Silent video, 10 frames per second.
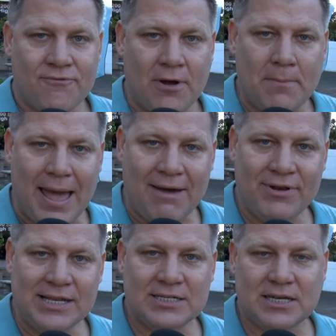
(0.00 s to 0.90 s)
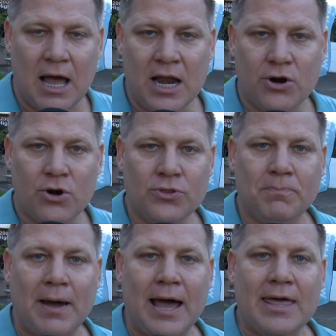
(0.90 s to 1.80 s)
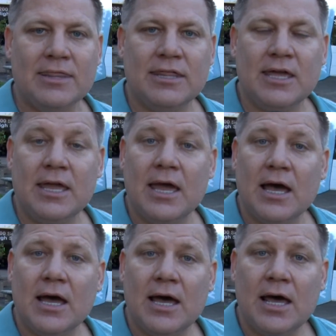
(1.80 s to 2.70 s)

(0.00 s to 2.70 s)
from evidence unearthed by the